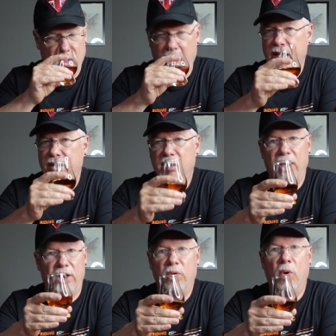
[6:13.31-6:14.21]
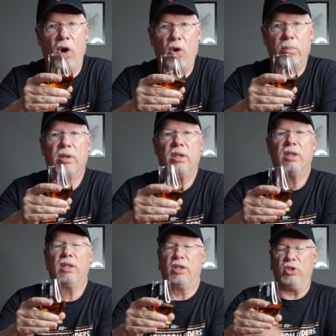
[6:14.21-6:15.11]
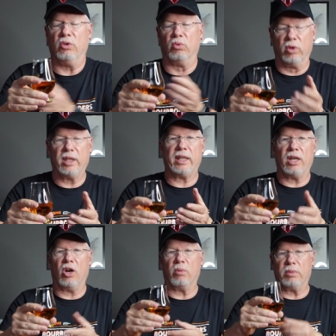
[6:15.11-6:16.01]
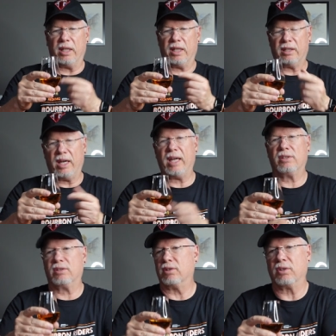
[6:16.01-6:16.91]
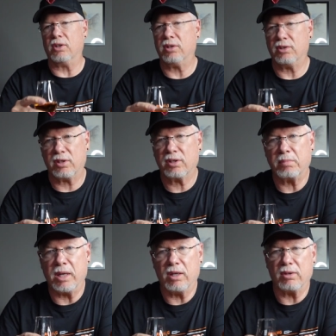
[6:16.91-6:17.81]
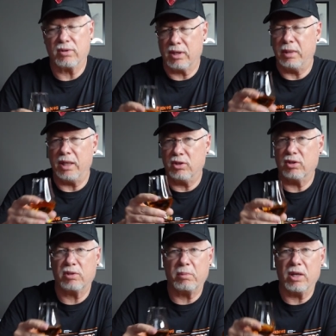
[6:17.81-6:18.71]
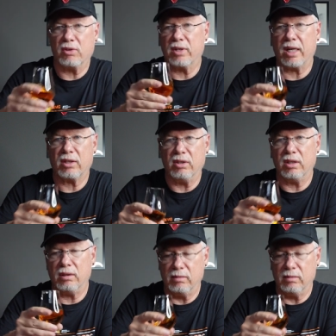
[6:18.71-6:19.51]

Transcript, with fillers: I you hope you really hope that it tastes as good as it smells. I mean, it just smells that good.